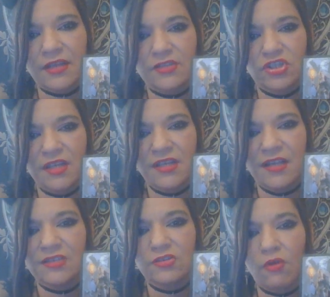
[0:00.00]
and she
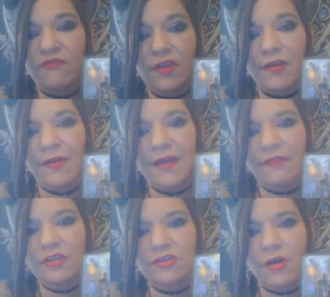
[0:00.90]
is of the light
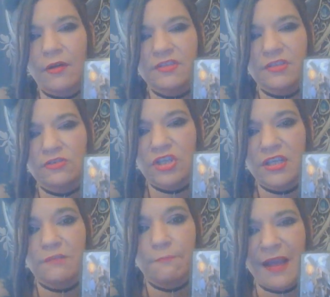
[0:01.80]
and the dark, so
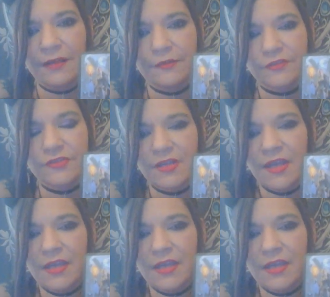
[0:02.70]
she is balanced.